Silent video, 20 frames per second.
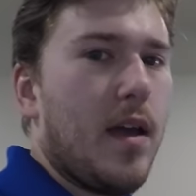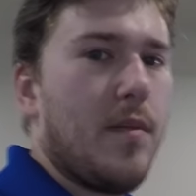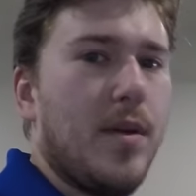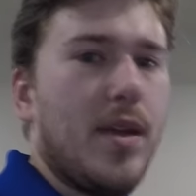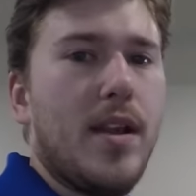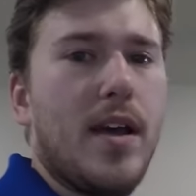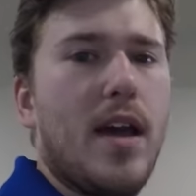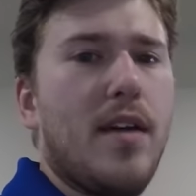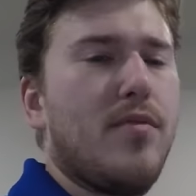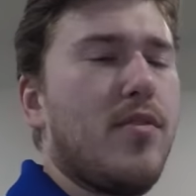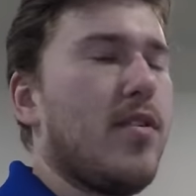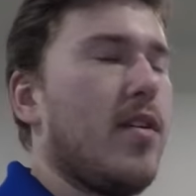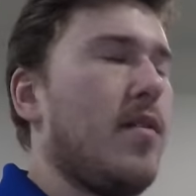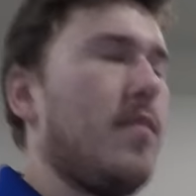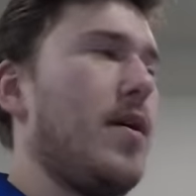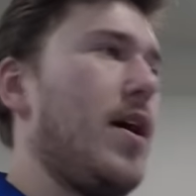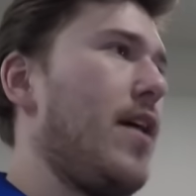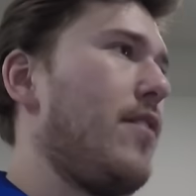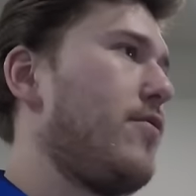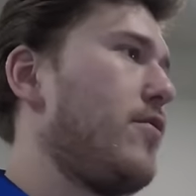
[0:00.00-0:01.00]
I mean, I've
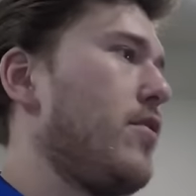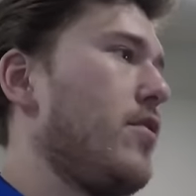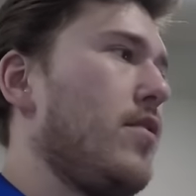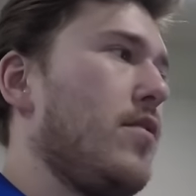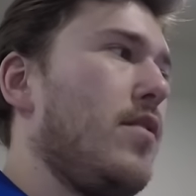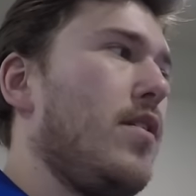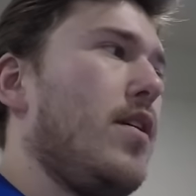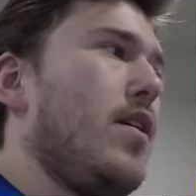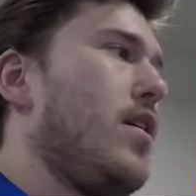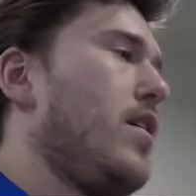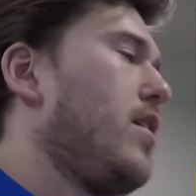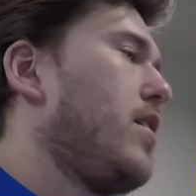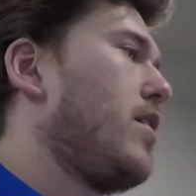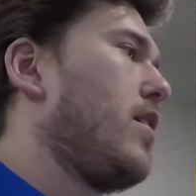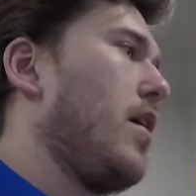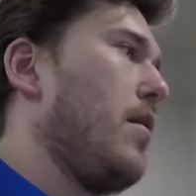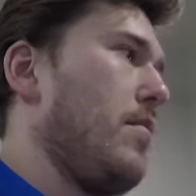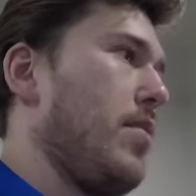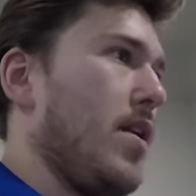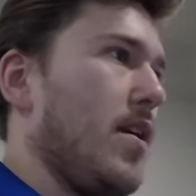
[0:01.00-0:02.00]
come after
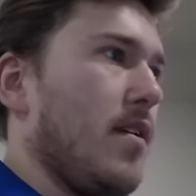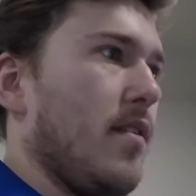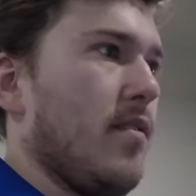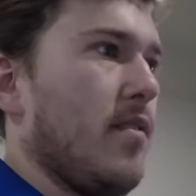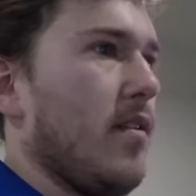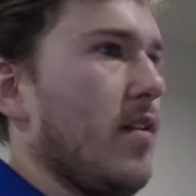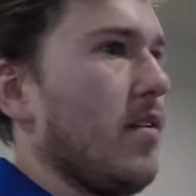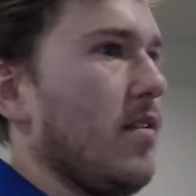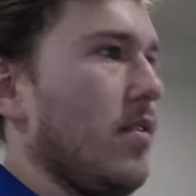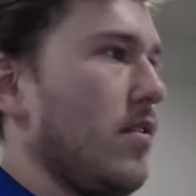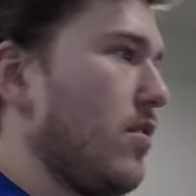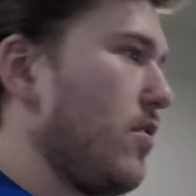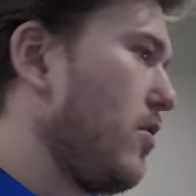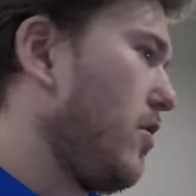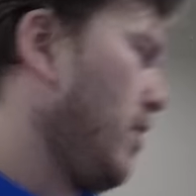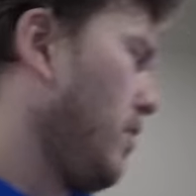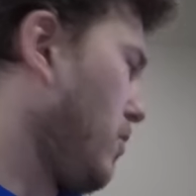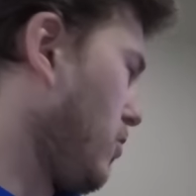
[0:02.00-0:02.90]
companies that literally